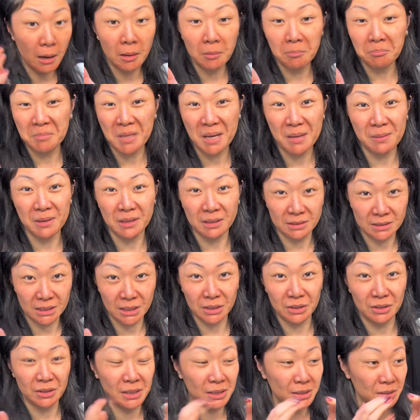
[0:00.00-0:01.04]
Maybe I'll tell
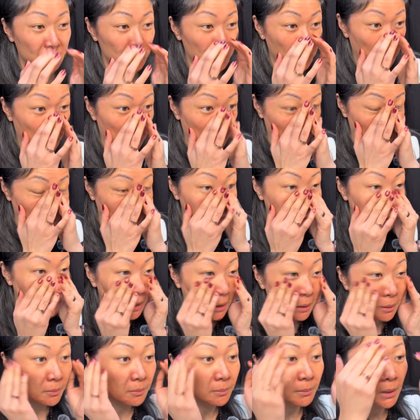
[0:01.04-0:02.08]
you that story another
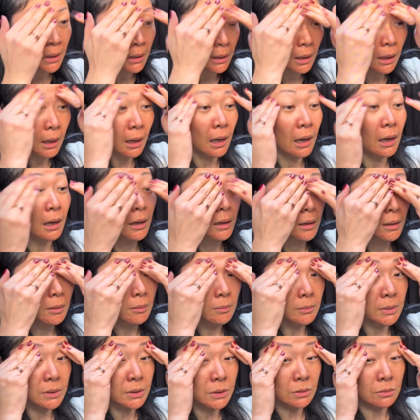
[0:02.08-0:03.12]
time.
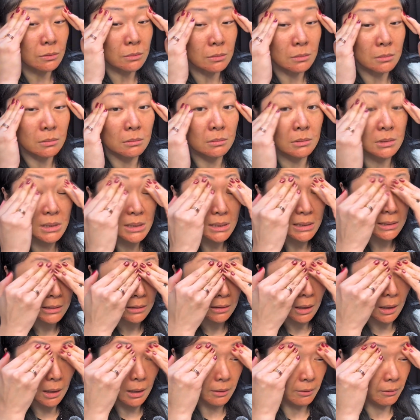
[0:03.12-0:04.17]
So
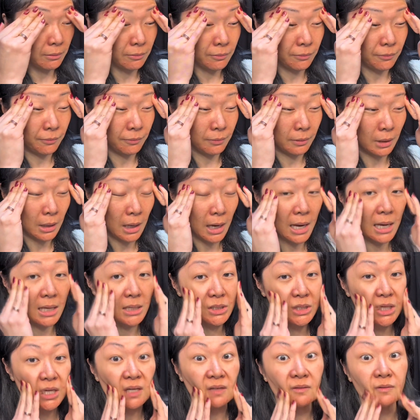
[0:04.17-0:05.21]
I
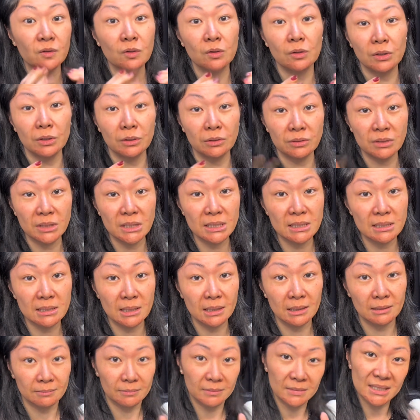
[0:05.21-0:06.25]
actually have scoliosis
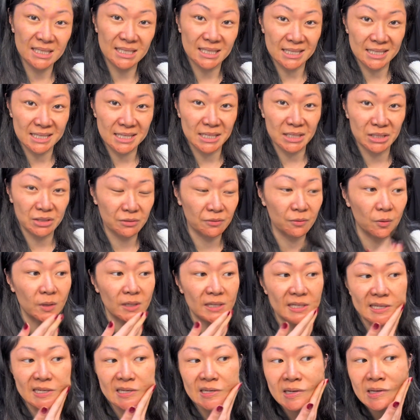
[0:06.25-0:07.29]
since the age of
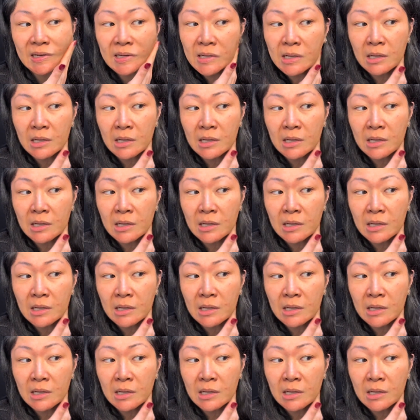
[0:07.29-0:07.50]
14.